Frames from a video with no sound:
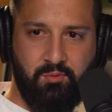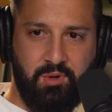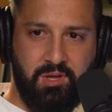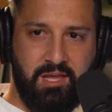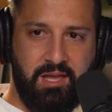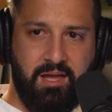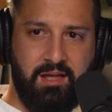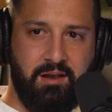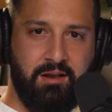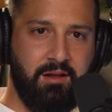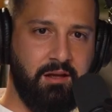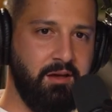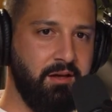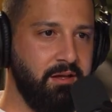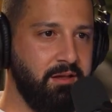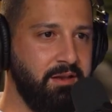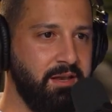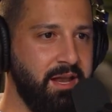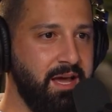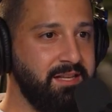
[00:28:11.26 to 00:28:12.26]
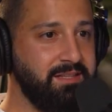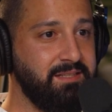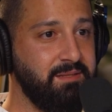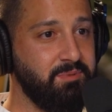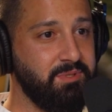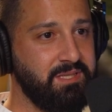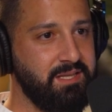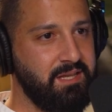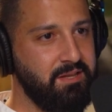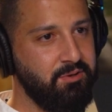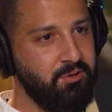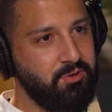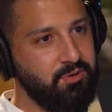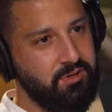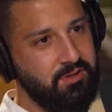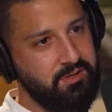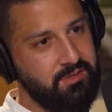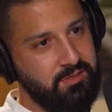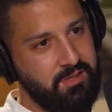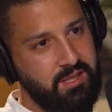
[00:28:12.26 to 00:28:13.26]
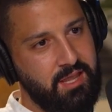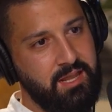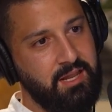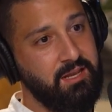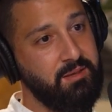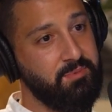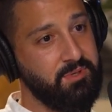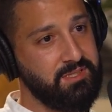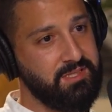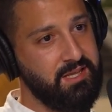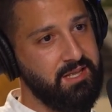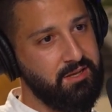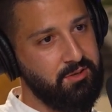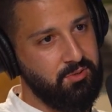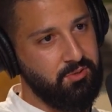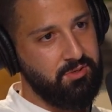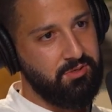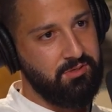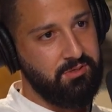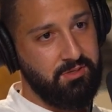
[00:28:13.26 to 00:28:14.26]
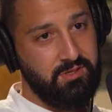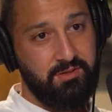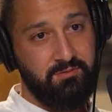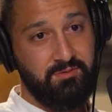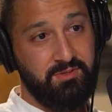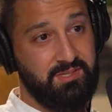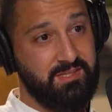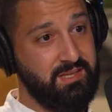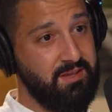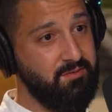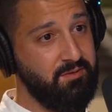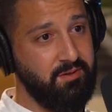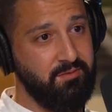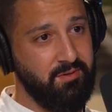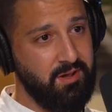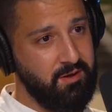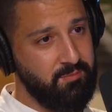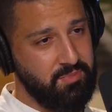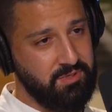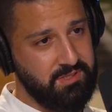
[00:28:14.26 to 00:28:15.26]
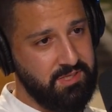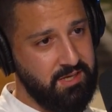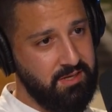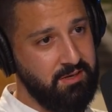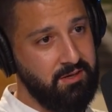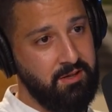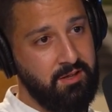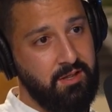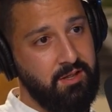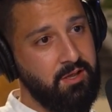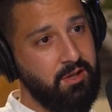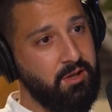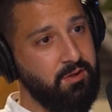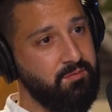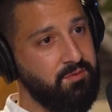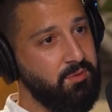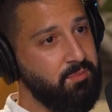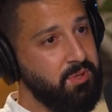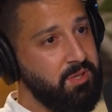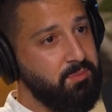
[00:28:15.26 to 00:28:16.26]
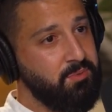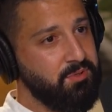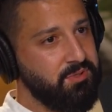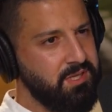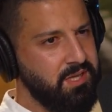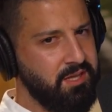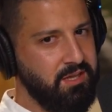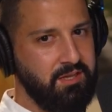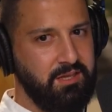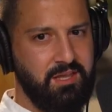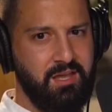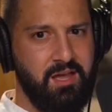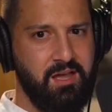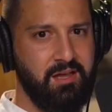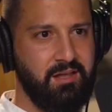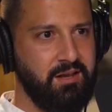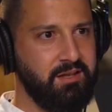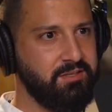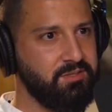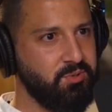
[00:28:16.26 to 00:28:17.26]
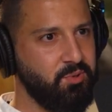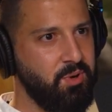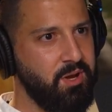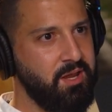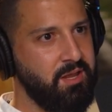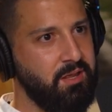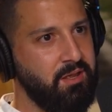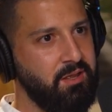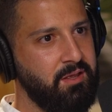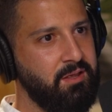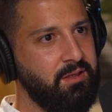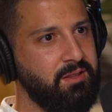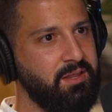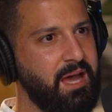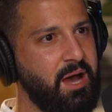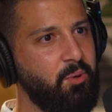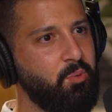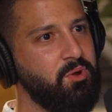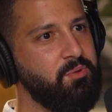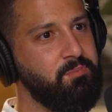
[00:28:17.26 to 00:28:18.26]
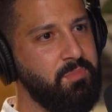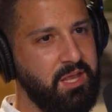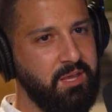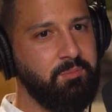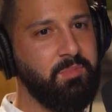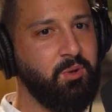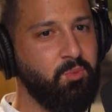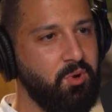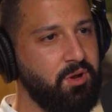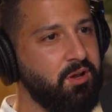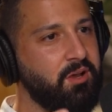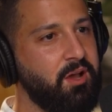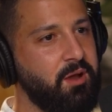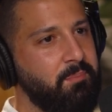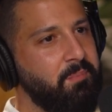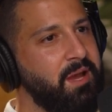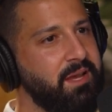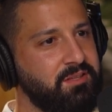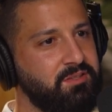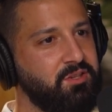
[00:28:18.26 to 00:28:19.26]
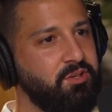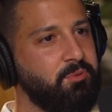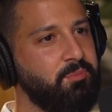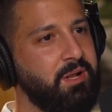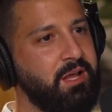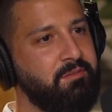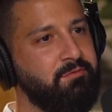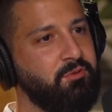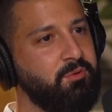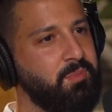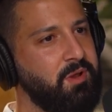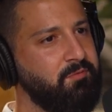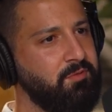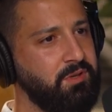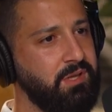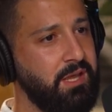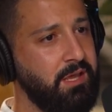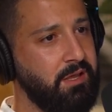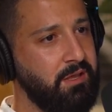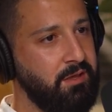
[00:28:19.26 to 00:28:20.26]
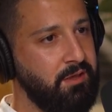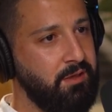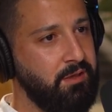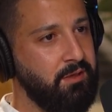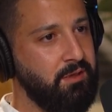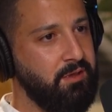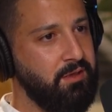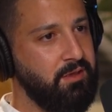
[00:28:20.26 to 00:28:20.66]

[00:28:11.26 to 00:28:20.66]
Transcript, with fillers: if we get 90% or 80% or even 75% of the people saying, yeah, that's great, that would make me want to come back to your platform every day.